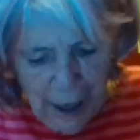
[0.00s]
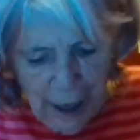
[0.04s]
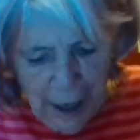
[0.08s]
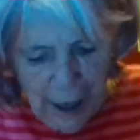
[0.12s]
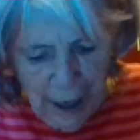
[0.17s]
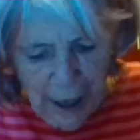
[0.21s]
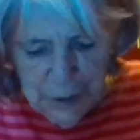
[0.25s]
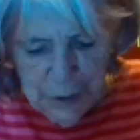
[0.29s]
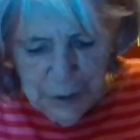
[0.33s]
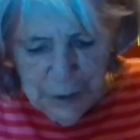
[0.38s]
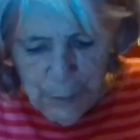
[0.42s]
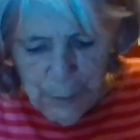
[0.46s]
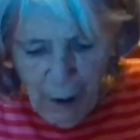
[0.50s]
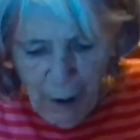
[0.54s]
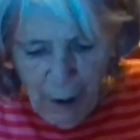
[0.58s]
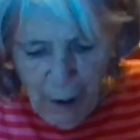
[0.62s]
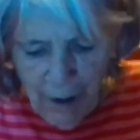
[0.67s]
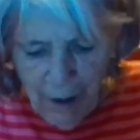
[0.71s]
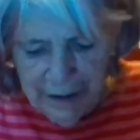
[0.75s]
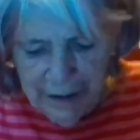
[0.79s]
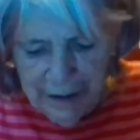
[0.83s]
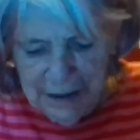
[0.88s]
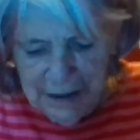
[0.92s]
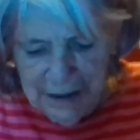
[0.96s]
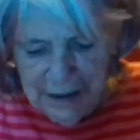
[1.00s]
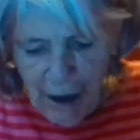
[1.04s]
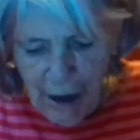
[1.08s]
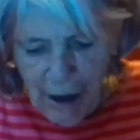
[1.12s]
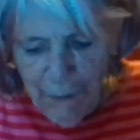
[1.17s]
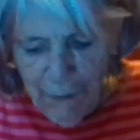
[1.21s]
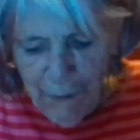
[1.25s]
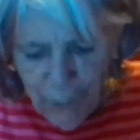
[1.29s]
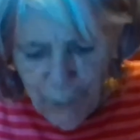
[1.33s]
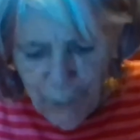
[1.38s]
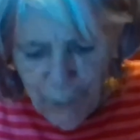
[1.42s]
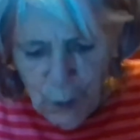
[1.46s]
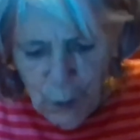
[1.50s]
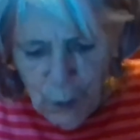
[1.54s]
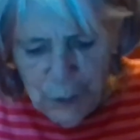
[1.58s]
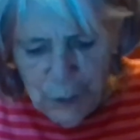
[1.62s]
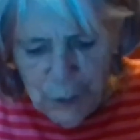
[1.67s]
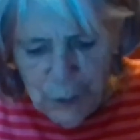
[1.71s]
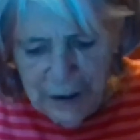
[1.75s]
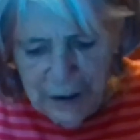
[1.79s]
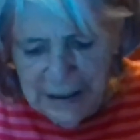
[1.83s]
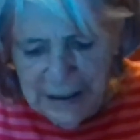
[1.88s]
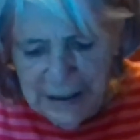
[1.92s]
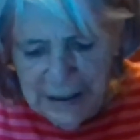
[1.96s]
parents' past, our
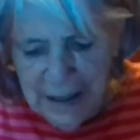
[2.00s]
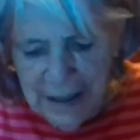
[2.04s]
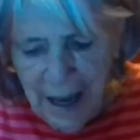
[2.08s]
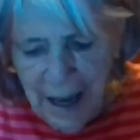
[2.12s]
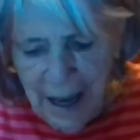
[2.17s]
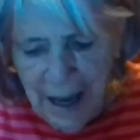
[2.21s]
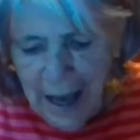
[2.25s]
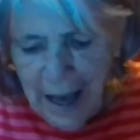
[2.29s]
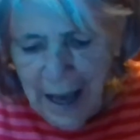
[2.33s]
focus